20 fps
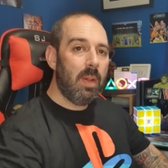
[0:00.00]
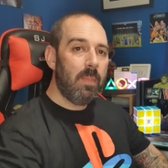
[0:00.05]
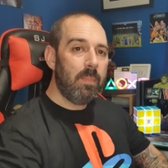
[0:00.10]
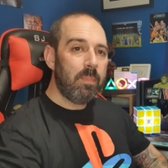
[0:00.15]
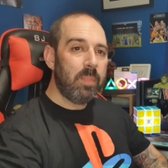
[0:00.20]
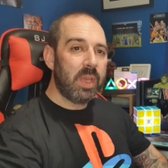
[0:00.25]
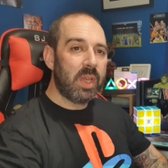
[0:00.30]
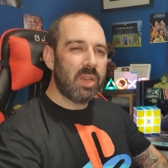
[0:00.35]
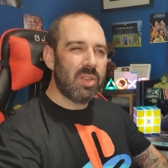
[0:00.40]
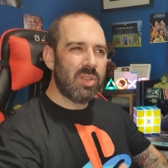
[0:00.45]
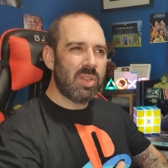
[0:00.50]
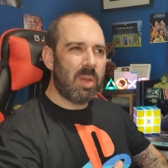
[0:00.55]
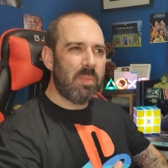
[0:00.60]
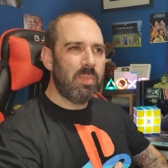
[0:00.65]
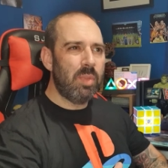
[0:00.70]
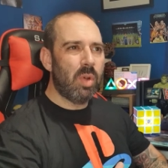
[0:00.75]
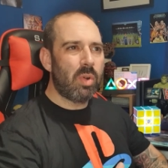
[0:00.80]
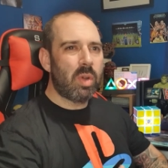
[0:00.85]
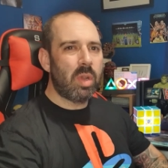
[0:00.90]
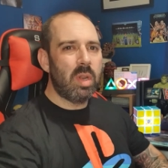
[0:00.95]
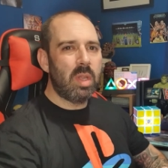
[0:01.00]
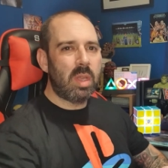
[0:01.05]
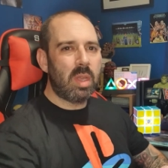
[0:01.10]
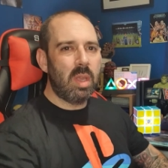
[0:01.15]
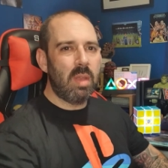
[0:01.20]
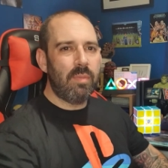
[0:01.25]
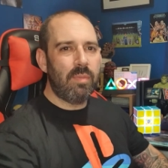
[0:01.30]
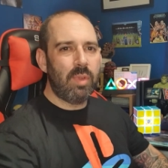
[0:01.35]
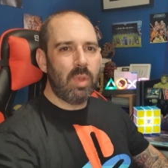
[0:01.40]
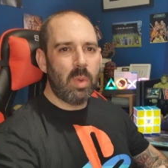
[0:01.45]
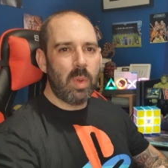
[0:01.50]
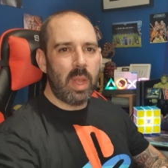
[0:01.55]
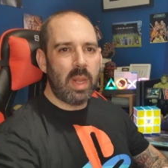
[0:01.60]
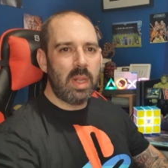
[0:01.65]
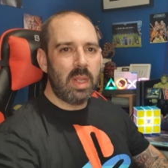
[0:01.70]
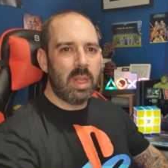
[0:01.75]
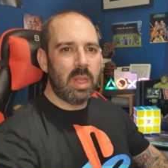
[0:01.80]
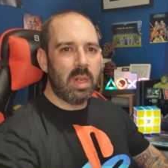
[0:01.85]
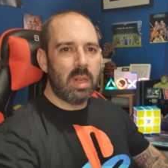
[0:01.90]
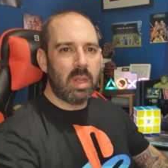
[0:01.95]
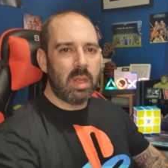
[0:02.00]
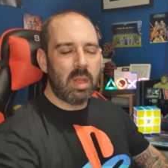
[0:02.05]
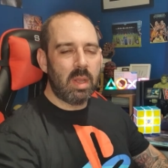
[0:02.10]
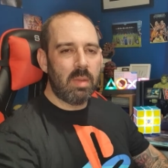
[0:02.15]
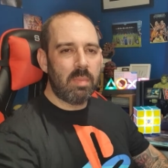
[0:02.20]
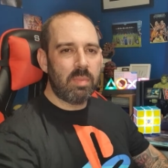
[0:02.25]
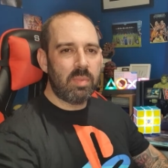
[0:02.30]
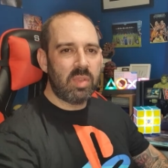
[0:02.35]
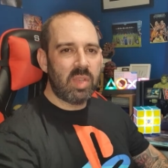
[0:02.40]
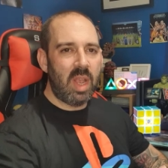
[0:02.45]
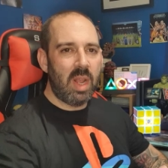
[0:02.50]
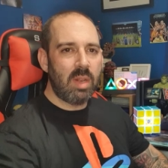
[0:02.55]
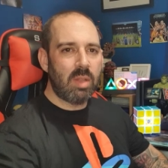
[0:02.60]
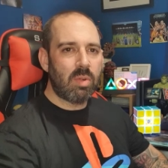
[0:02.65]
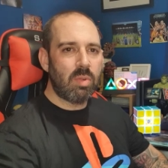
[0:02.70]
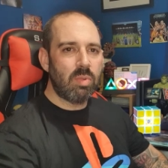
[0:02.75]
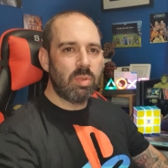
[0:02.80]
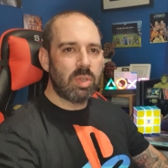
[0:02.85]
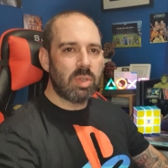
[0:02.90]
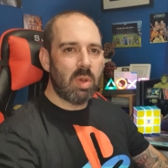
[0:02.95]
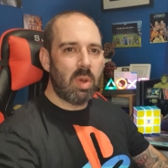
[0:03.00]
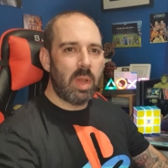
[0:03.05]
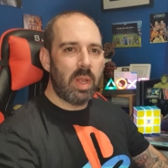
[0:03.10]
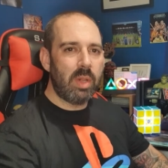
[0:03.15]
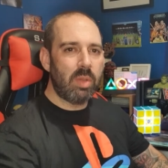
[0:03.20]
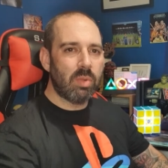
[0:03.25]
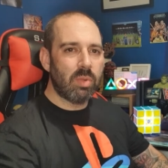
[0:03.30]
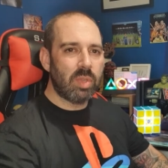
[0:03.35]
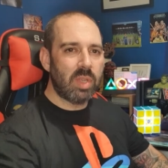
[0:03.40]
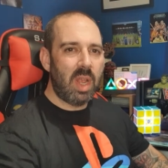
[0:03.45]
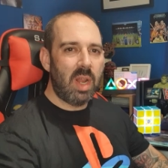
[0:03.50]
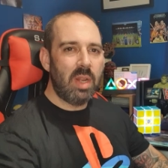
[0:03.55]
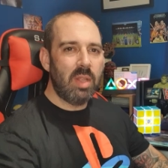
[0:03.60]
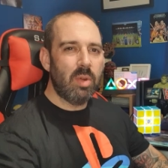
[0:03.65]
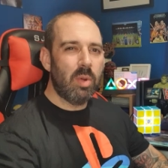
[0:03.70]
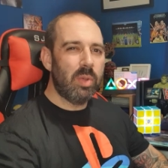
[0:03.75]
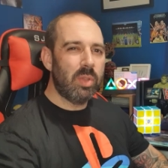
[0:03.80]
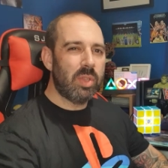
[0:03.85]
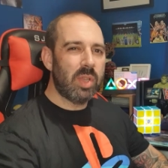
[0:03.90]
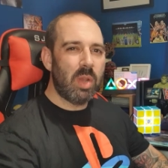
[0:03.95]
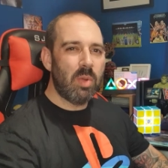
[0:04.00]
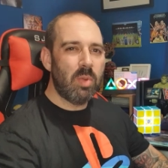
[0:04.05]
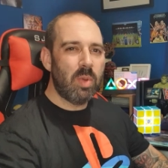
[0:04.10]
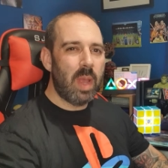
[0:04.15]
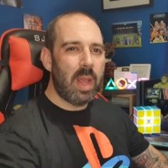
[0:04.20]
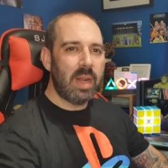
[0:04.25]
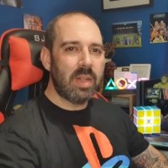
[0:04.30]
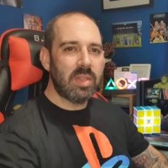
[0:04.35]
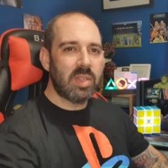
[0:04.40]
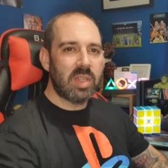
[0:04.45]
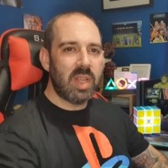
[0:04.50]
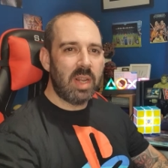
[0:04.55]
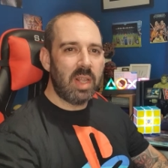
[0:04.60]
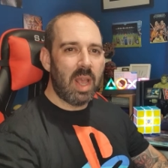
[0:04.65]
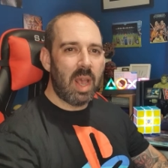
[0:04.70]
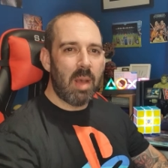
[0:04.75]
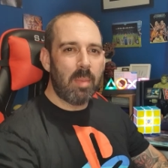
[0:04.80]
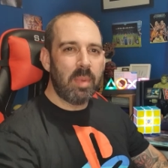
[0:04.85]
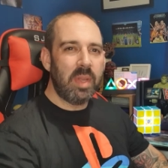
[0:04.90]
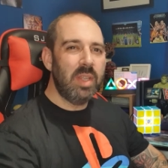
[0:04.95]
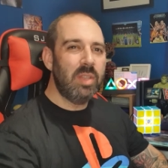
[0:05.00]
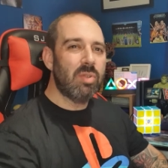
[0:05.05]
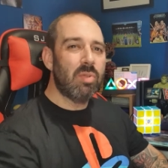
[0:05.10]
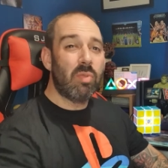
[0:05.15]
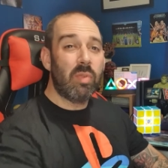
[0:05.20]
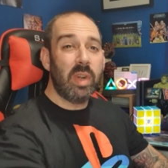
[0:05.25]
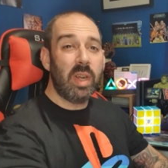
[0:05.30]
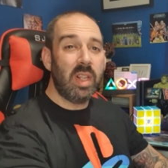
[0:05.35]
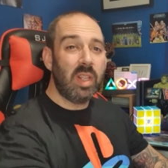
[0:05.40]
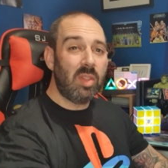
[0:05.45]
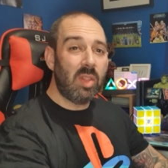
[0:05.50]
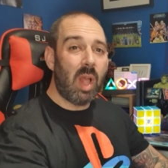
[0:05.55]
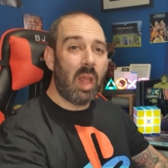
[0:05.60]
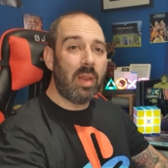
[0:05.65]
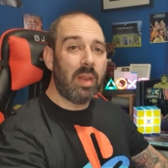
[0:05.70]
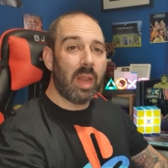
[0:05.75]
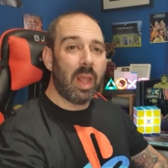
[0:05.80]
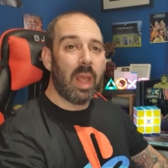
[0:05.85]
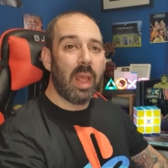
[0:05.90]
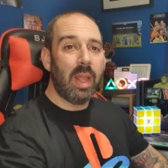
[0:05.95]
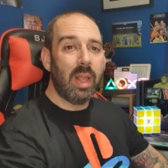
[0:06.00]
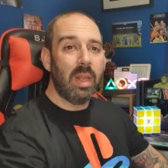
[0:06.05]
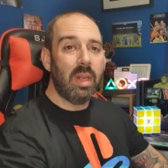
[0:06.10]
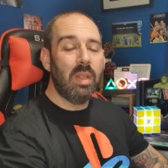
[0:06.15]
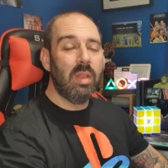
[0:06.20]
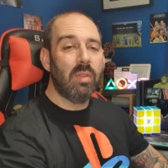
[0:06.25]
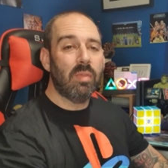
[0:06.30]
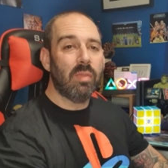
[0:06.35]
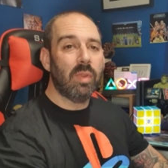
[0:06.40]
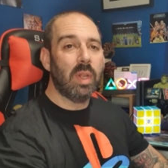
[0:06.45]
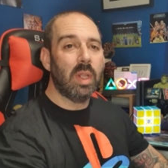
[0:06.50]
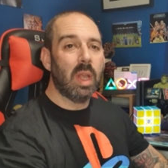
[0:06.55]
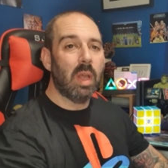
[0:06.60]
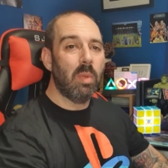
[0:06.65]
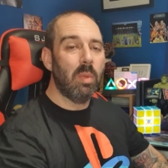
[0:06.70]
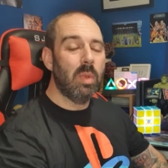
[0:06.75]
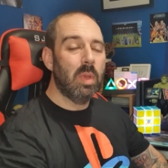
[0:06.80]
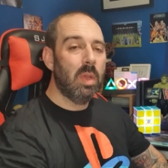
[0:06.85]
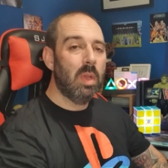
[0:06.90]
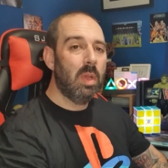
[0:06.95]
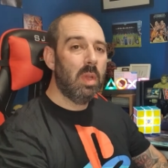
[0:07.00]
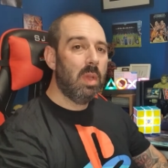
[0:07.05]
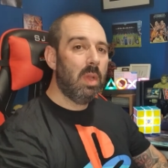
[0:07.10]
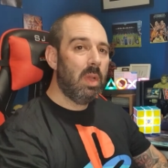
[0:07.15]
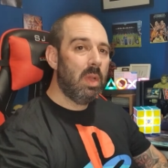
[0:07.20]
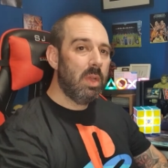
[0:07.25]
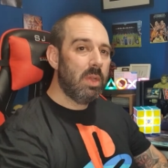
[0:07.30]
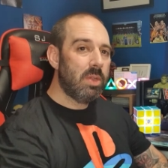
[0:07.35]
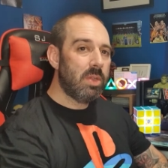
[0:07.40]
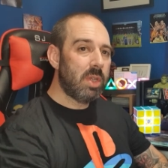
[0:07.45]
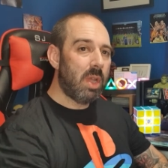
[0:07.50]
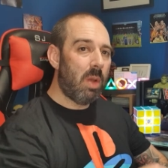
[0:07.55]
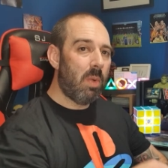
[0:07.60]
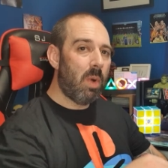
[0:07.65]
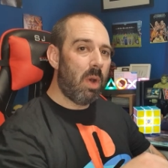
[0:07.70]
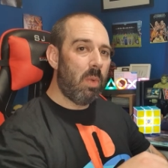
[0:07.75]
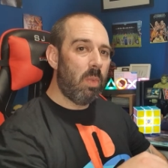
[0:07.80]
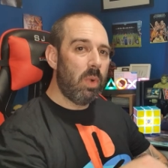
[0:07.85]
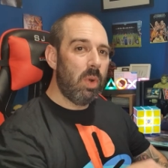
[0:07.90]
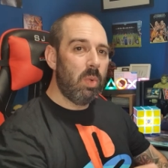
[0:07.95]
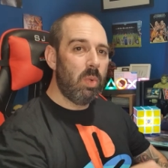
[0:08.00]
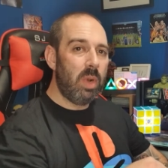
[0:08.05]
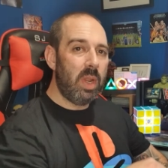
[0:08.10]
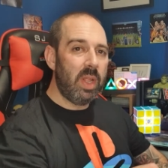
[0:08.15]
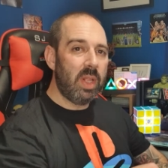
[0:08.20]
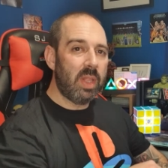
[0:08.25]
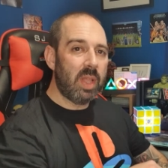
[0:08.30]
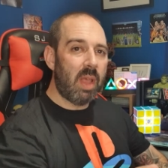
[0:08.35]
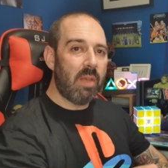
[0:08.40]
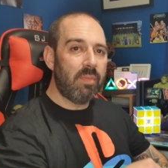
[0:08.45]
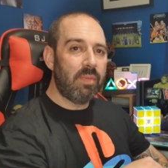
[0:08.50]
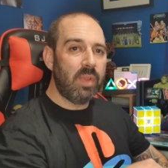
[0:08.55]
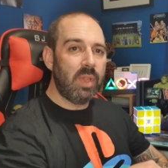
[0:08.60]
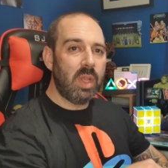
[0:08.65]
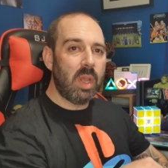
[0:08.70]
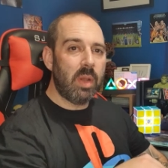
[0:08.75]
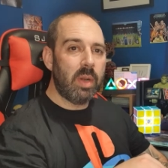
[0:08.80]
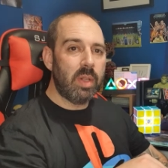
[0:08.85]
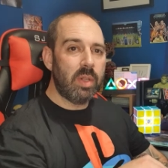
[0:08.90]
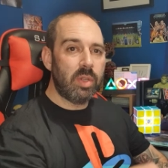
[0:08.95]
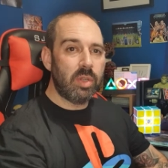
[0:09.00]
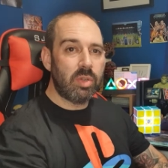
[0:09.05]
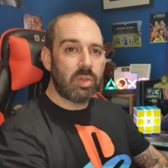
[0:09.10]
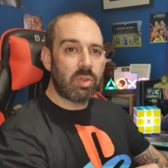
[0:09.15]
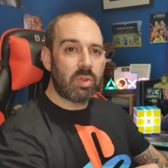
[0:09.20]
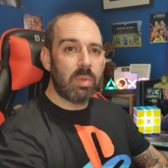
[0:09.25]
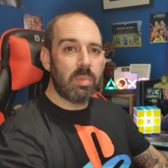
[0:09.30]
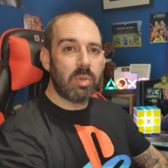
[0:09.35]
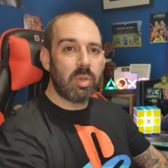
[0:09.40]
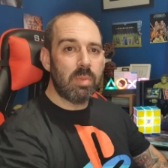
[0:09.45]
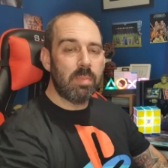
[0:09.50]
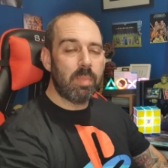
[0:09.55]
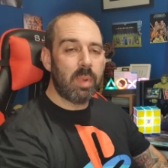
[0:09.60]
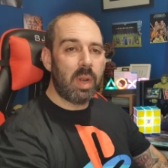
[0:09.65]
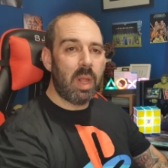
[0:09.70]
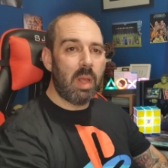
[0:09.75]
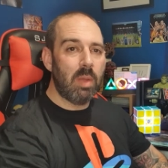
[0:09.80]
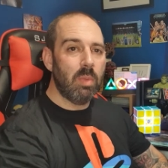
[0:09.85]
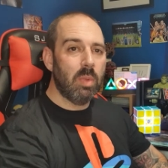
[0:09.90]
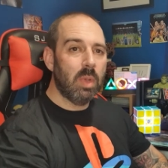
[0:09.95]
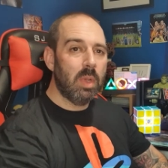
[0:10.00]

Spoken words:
because I'm not going to give you any of the technical side or tell you how to set it up. He's already done that in his video. So I will link that video in the description below.